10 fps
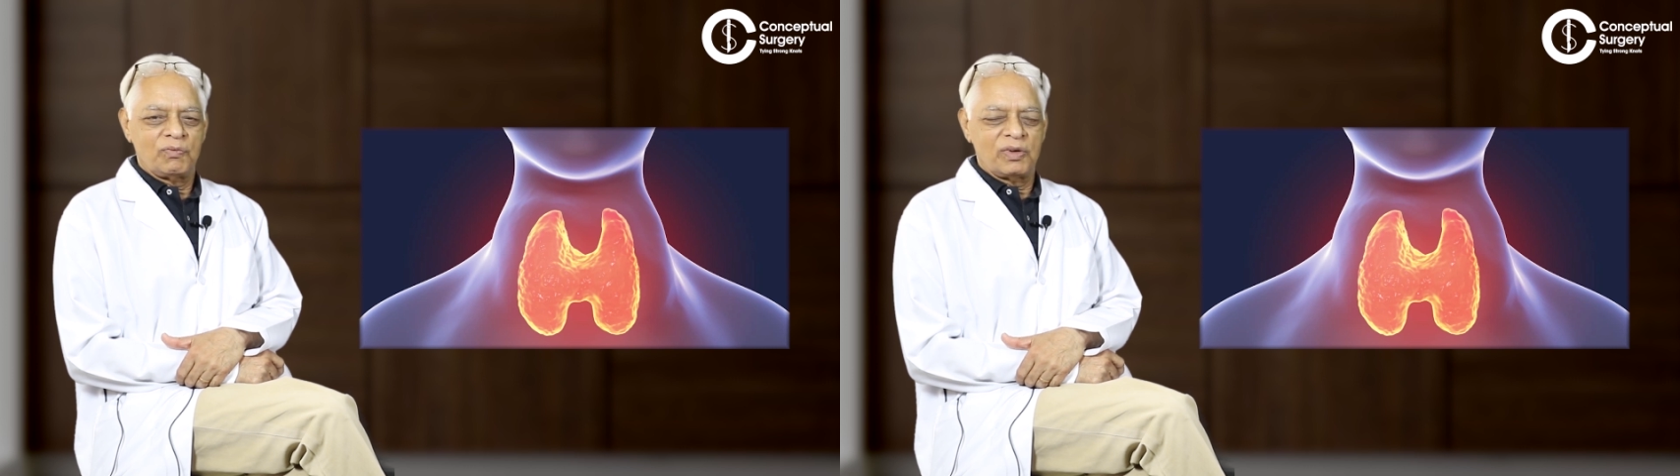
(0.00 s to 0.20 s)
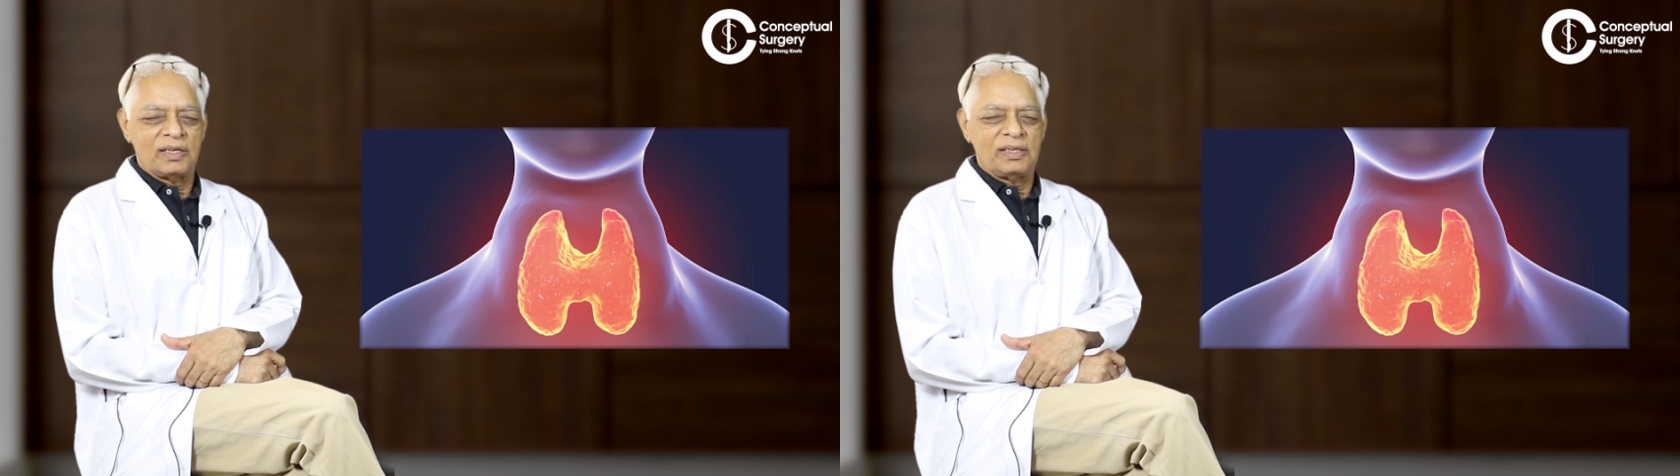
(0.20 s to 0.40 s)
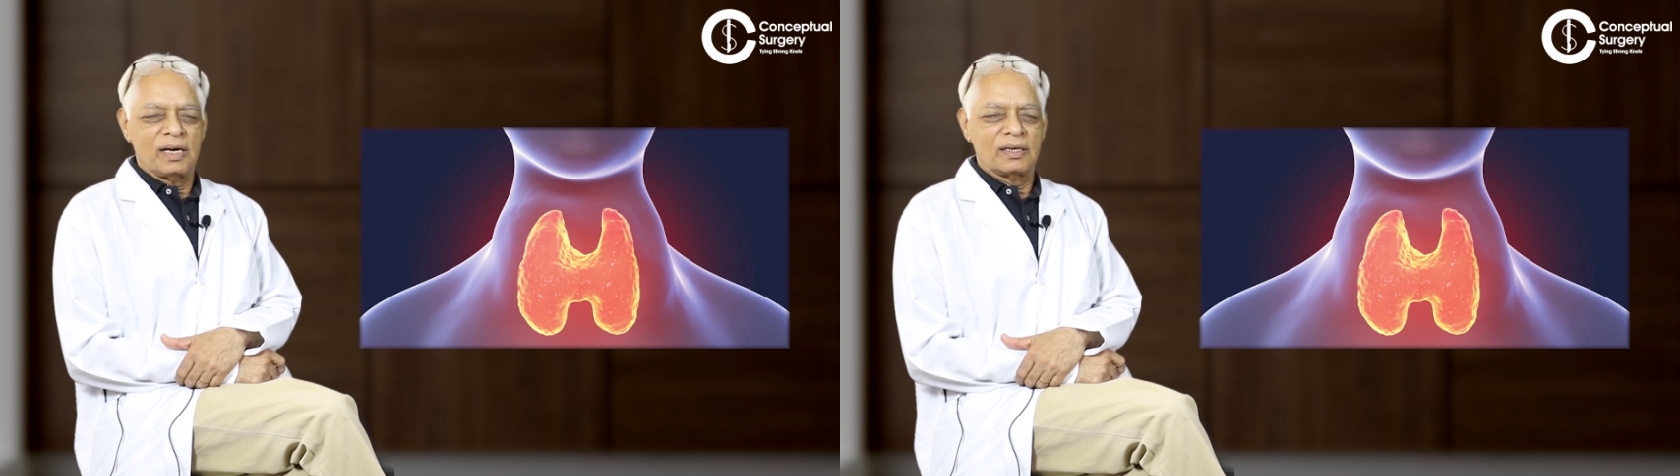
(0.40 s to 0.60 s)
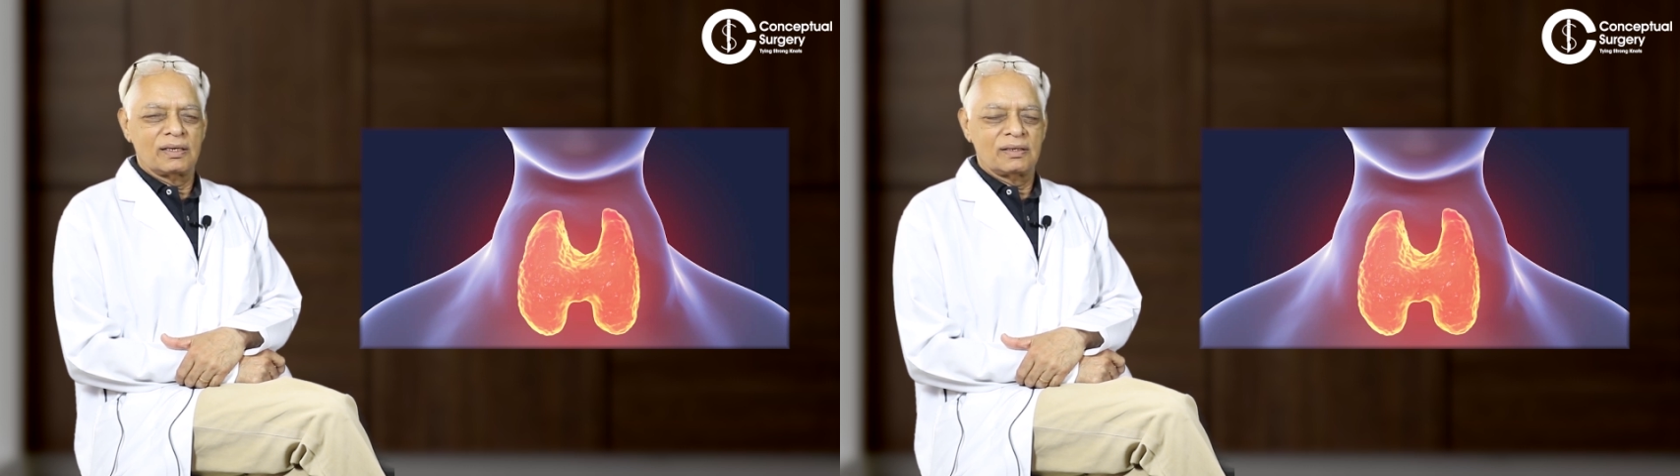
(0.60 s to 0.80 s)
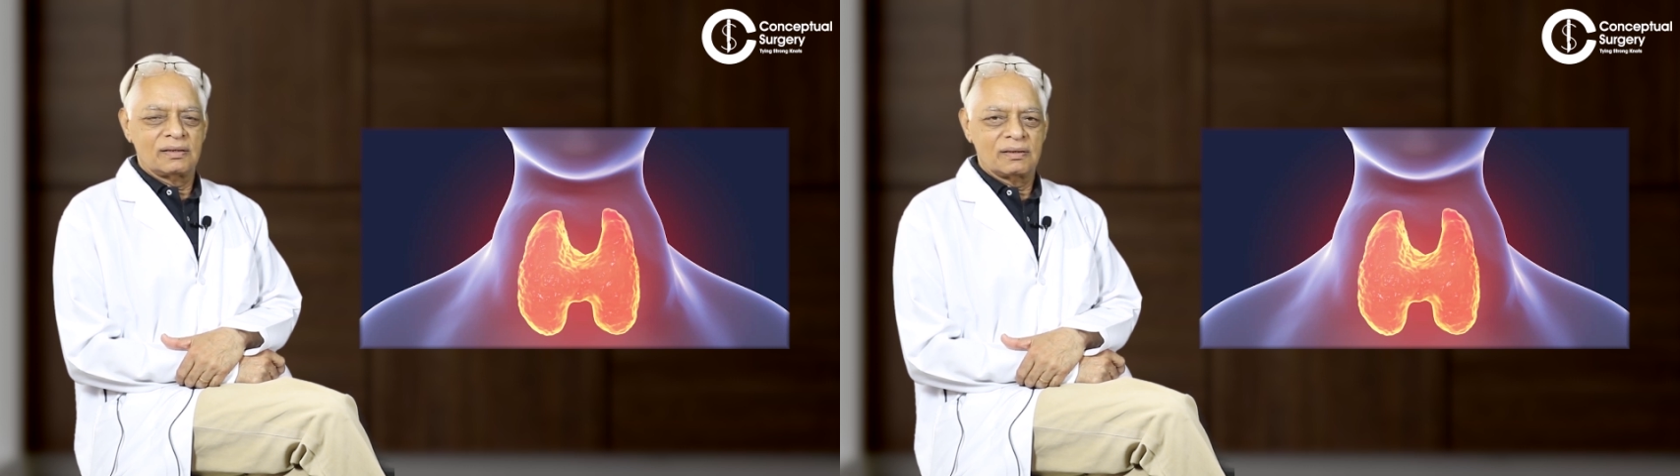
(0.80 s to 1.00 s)
with a
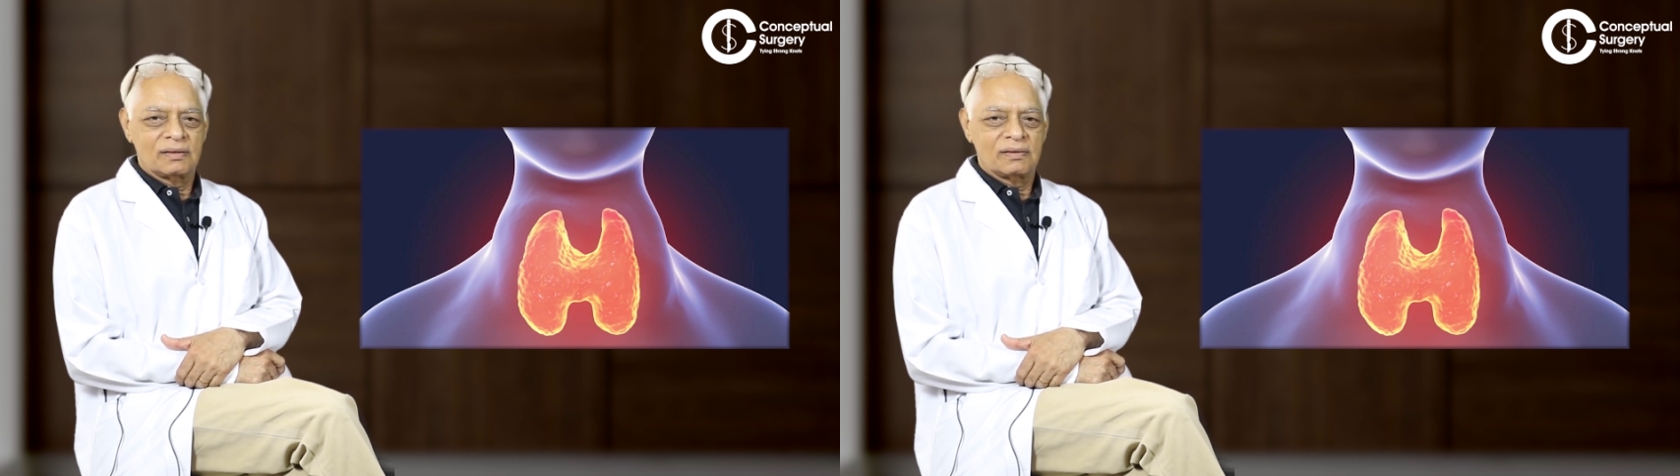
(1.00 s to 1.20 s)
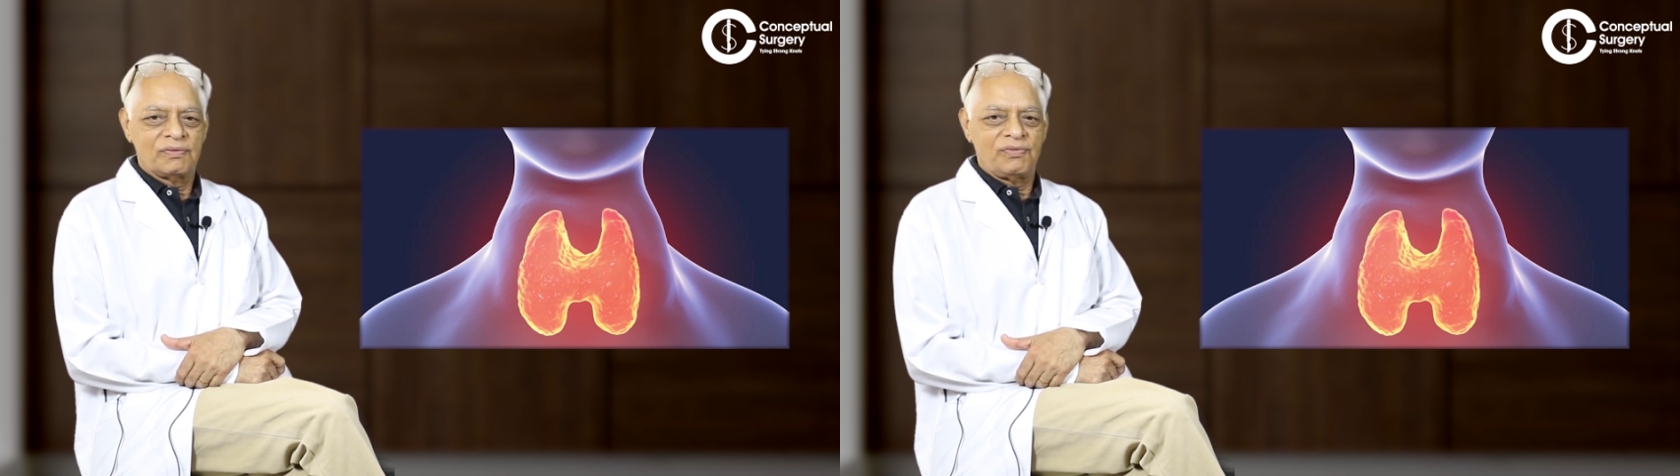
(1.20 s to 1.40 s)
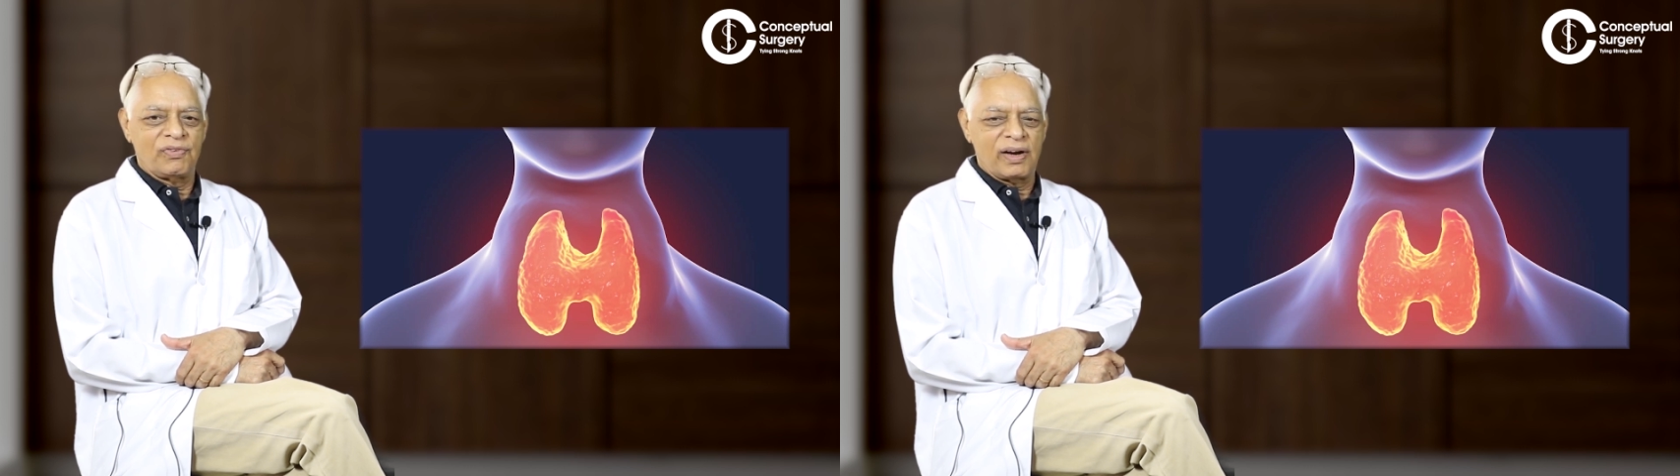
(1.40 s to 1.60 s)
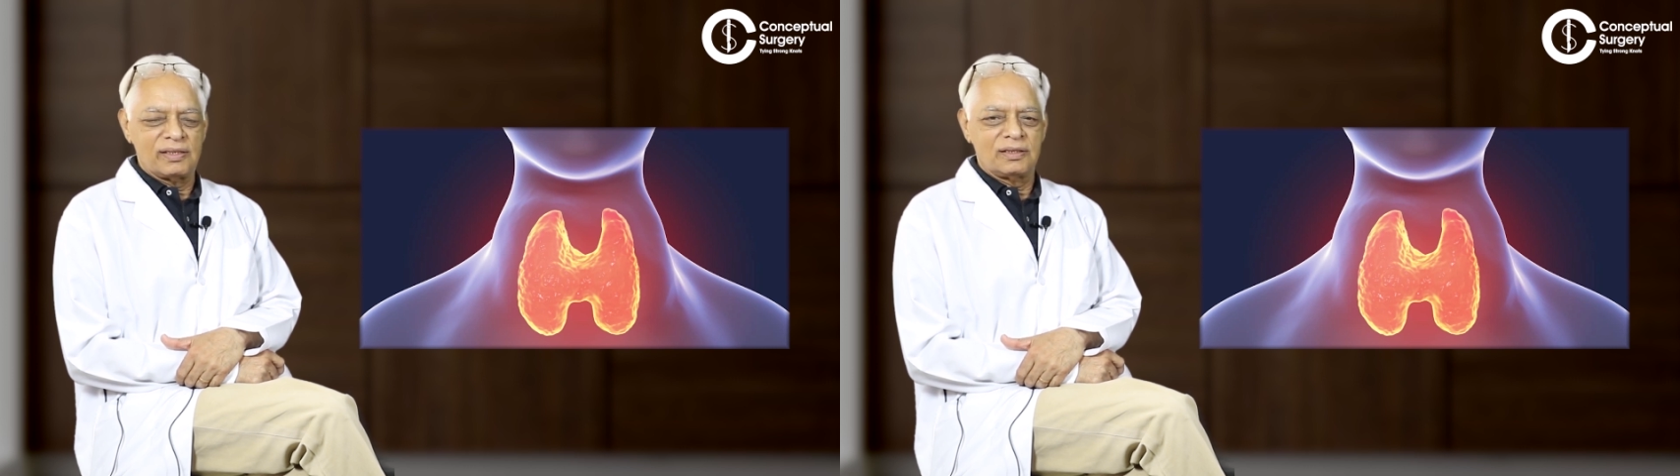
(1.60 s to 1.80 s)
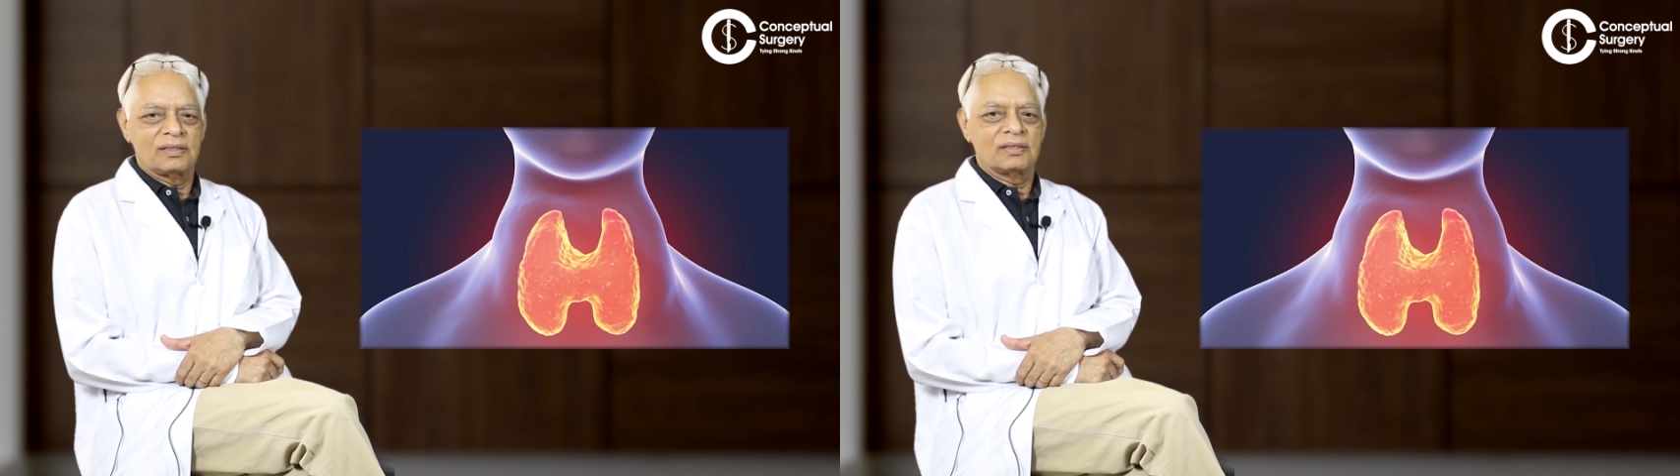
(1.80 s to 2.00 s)
young
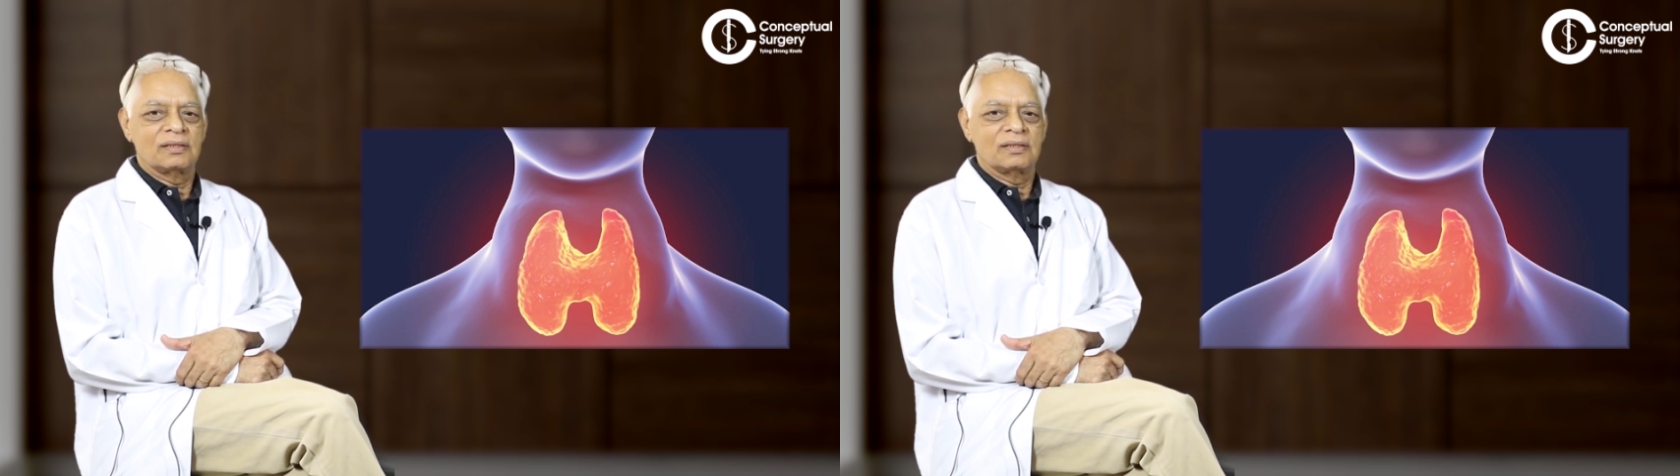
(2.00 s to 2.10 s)
friends